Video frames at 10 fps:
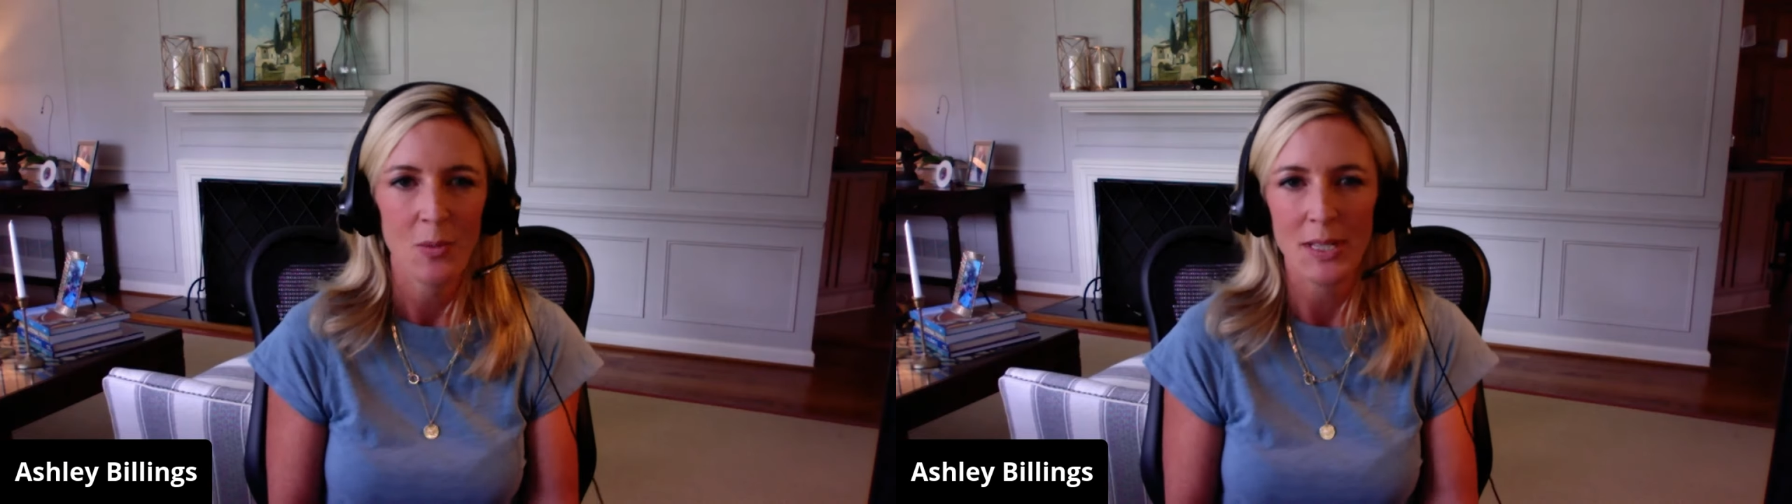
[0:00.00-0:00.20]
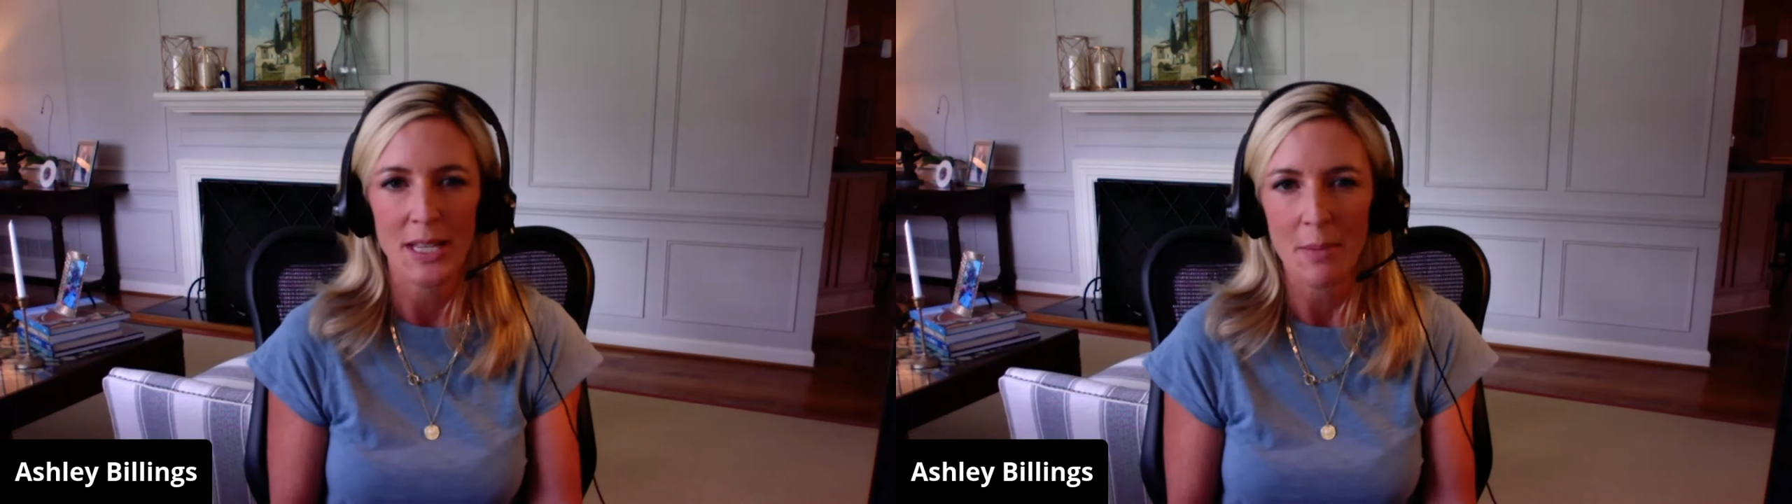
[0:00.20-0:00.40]

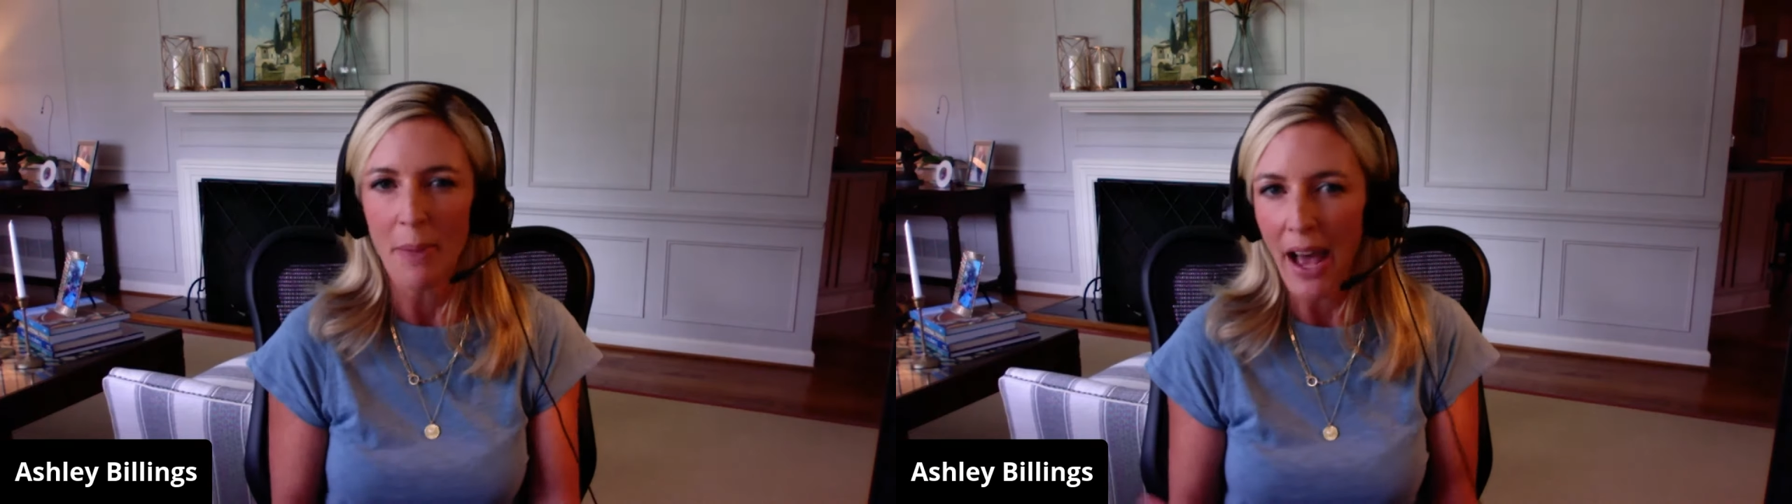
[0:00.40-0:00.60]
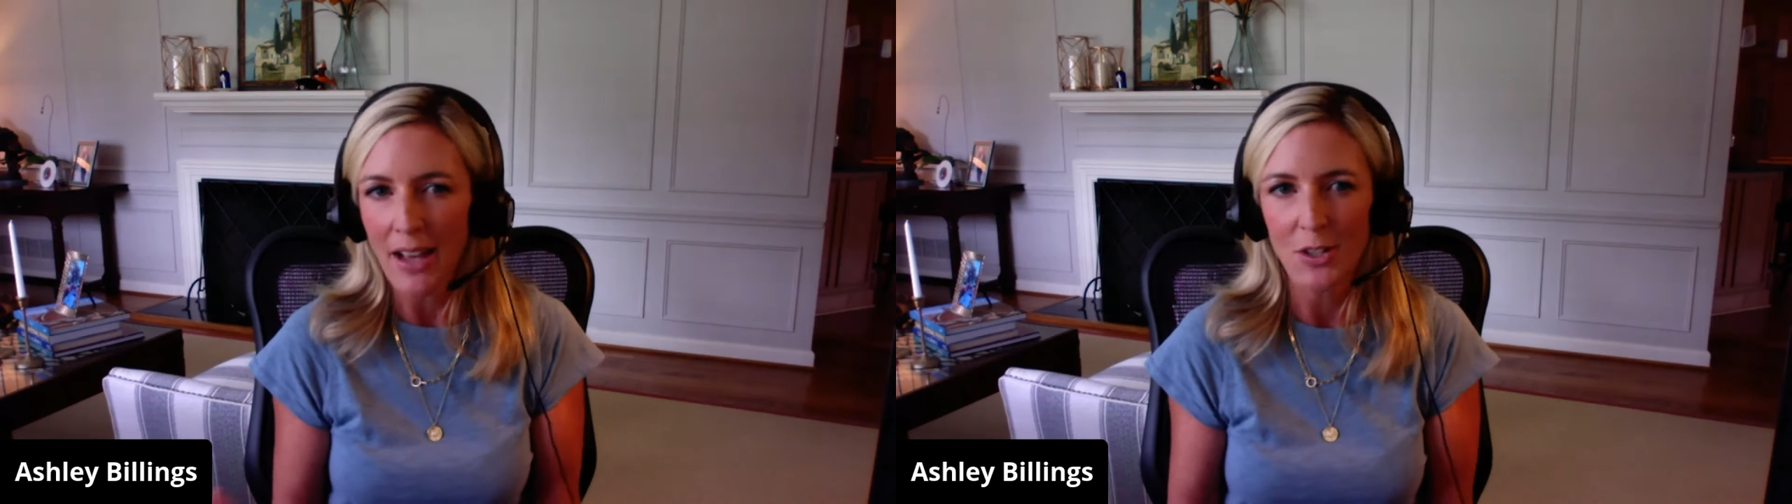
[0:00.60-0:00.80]
was in the
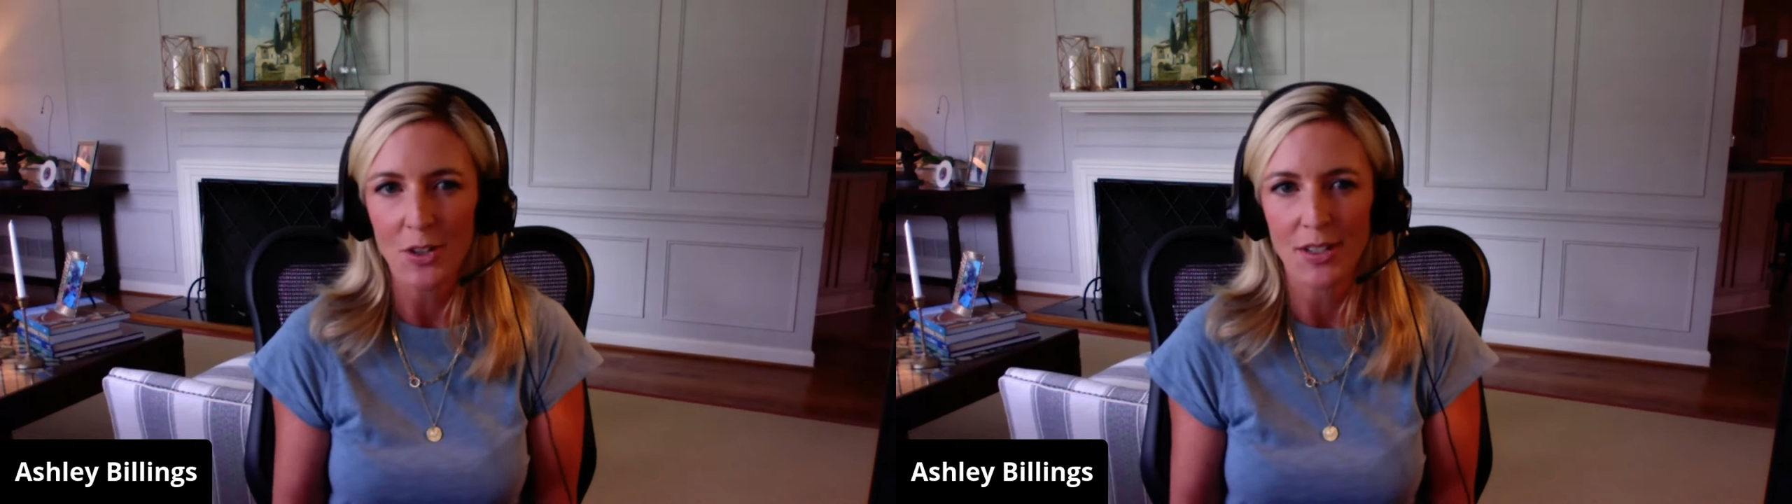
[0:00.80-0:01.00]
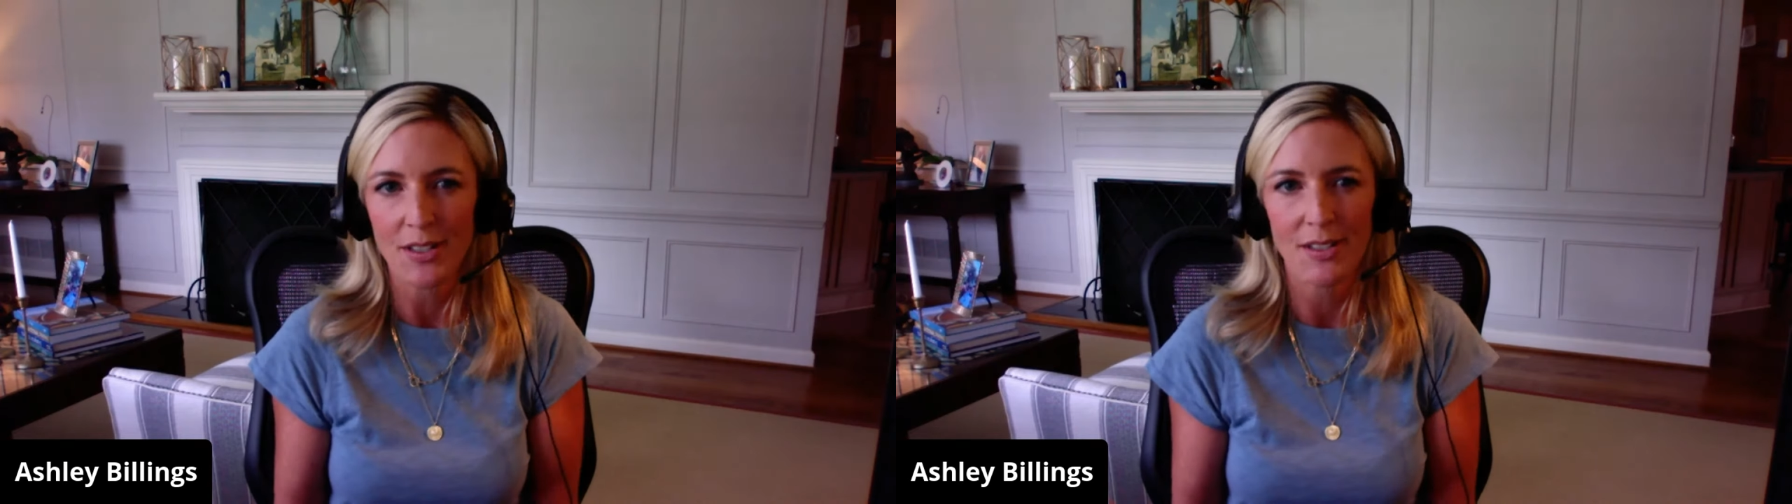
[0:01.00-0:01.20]
past,
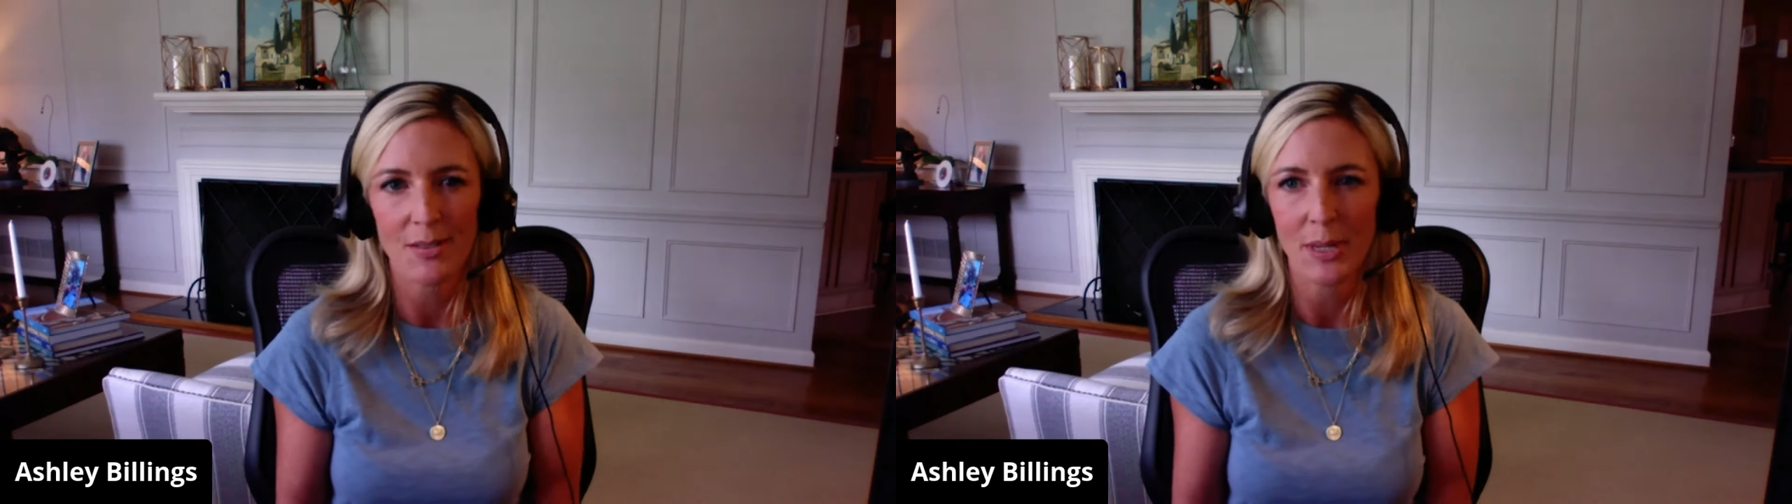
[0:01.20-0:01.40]
or